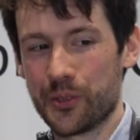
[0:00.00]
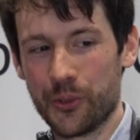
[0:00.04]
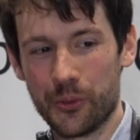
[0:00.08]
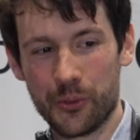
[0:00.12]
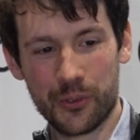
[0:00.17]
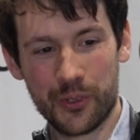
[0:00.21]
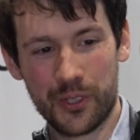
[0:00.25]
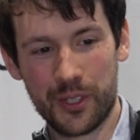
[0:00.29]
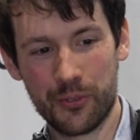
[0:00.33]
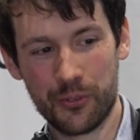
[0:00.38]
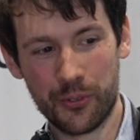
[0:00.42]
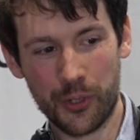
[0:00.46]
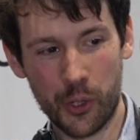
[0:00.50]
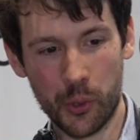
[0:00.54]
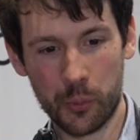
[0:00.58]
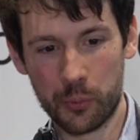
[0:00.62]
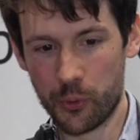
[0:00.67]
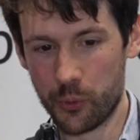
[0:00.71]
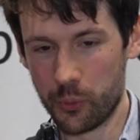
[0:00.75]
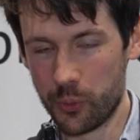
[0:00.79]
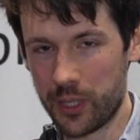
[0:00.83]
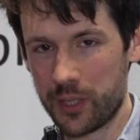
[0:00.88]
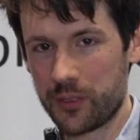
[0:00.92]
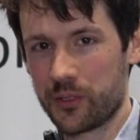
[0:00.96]
So we developed
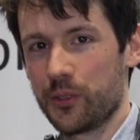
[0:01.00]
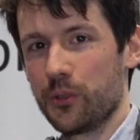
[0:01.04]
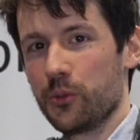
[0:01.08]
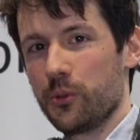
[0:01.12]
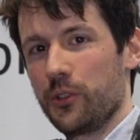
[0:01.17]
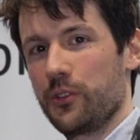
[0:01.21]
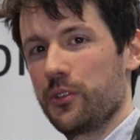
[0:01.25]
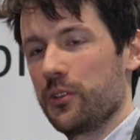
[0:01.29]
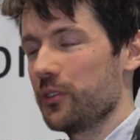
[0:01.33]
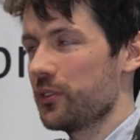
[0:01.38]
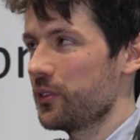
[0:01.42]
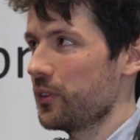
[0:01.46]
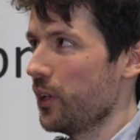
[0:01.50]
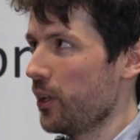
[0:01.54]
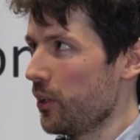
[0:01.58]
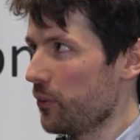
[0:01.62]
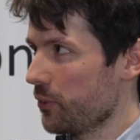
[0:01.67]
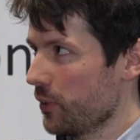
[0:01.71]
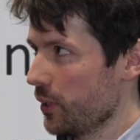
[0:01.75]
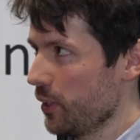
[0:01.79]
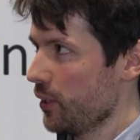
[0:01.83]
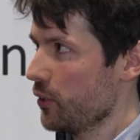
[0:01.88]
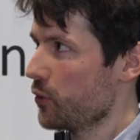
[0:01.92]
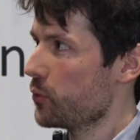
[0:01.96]
a resin which is
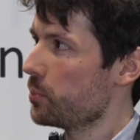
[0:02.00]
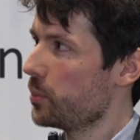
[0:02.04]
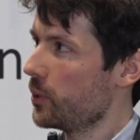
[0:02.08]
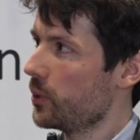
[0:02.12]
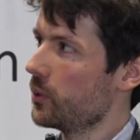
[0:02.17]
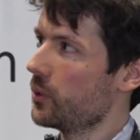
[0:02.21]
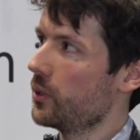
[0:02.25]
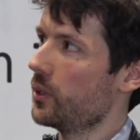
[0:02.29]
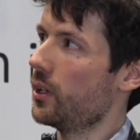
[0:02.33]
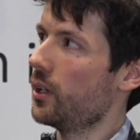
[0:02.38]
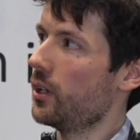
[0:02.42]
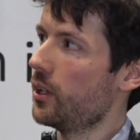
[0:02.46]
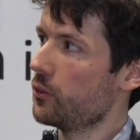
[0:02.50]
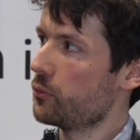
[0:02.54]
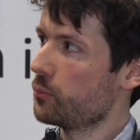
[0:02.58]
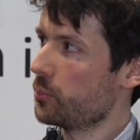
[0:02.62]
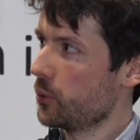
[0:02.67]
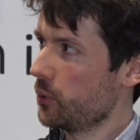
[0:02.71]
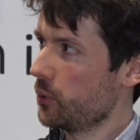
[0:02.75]
half glass powder, half